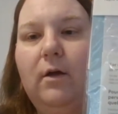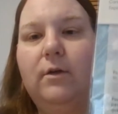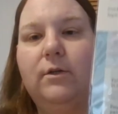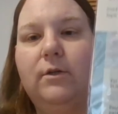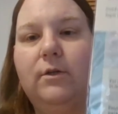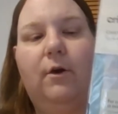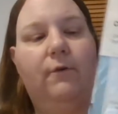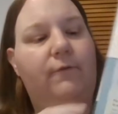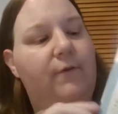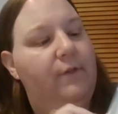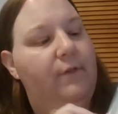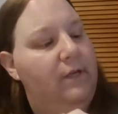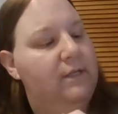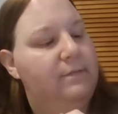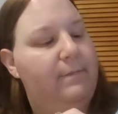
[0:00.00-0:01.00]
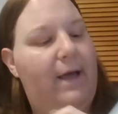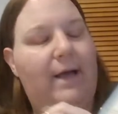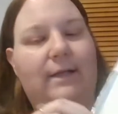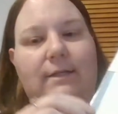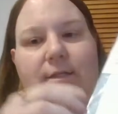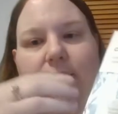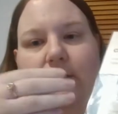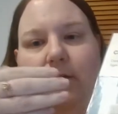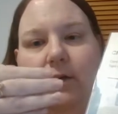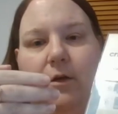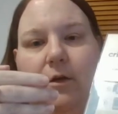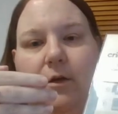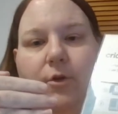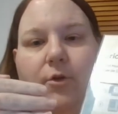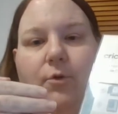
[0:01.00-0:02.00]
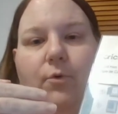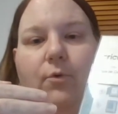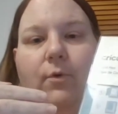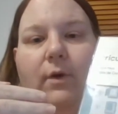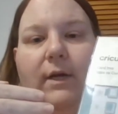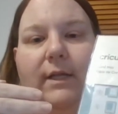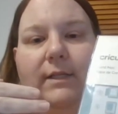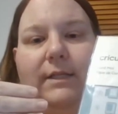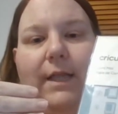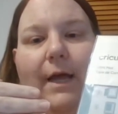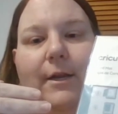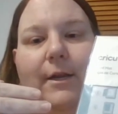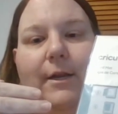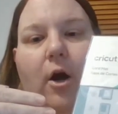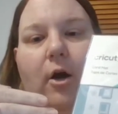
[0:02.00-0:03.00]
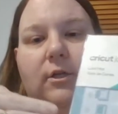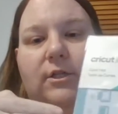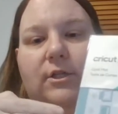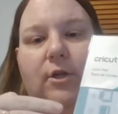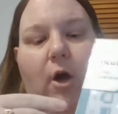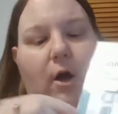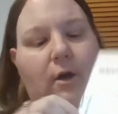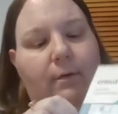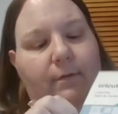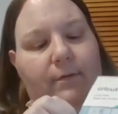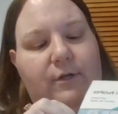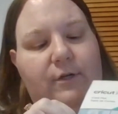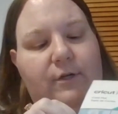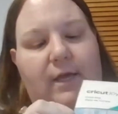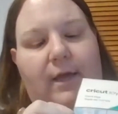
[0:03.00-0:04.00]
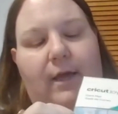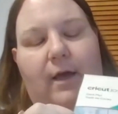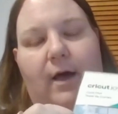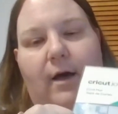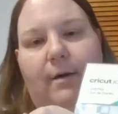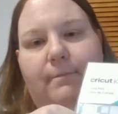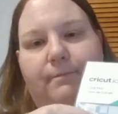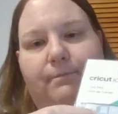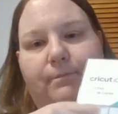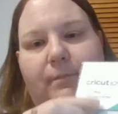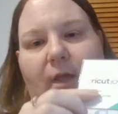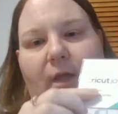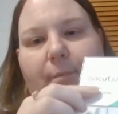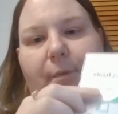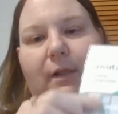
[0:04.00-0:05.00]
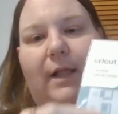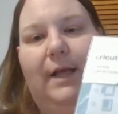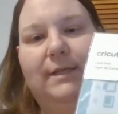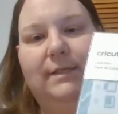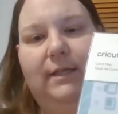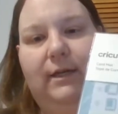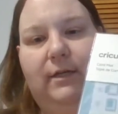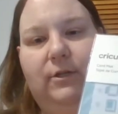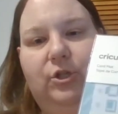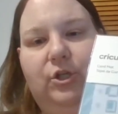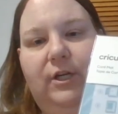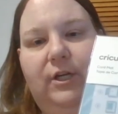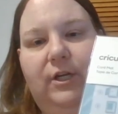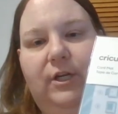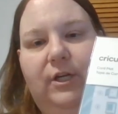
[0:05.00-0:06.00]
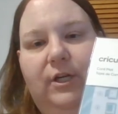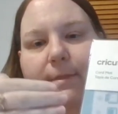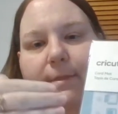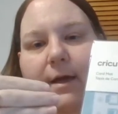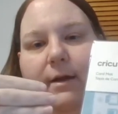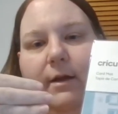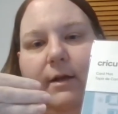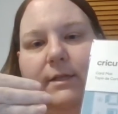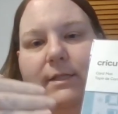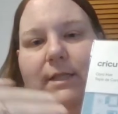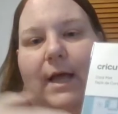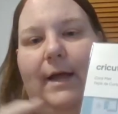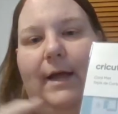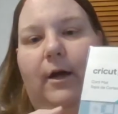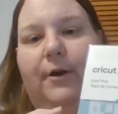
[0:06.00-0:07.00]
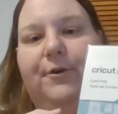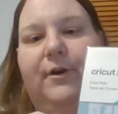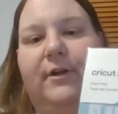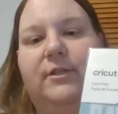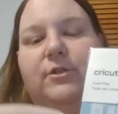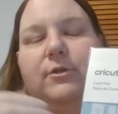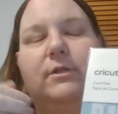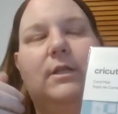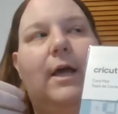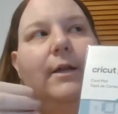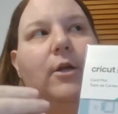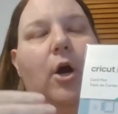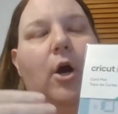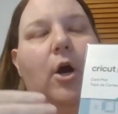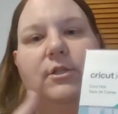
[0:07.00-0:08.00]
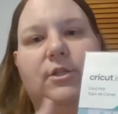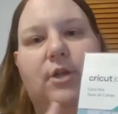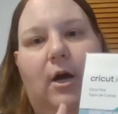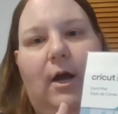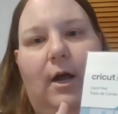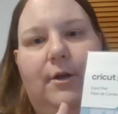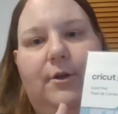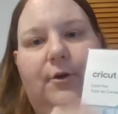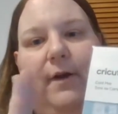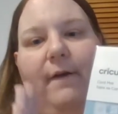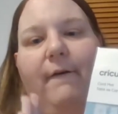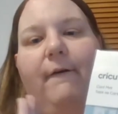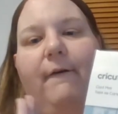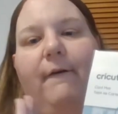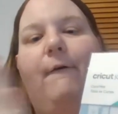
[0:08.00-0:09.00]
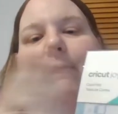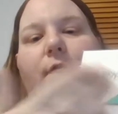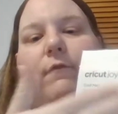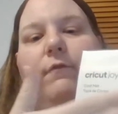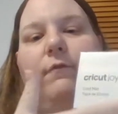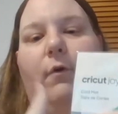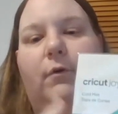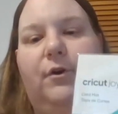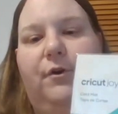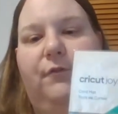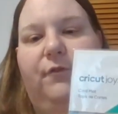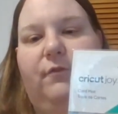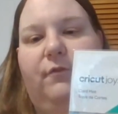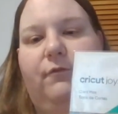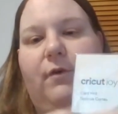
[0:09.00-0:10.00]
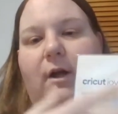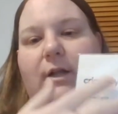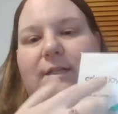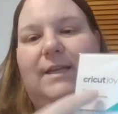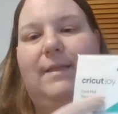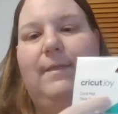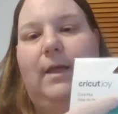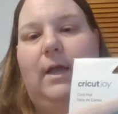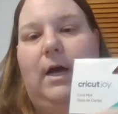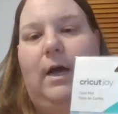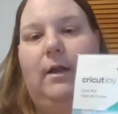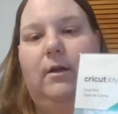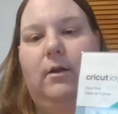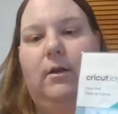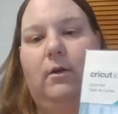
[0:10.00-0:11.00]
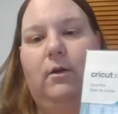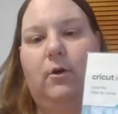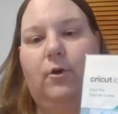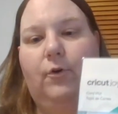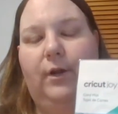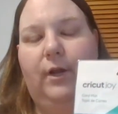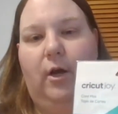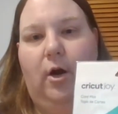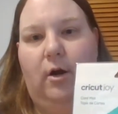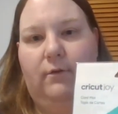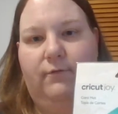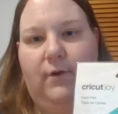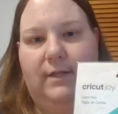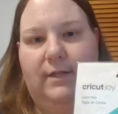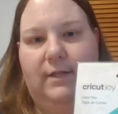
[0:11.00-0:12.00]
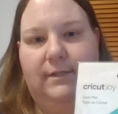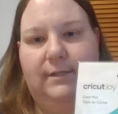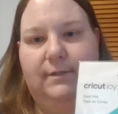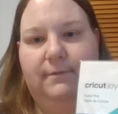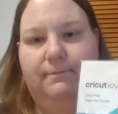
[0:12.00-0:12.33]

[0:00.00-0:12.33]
So for these mats, you can slide cardstock. There's a plastic sheet and then a slide under it. So you slide cardstock under it, fold it over the front, and they cut greeting card fronts.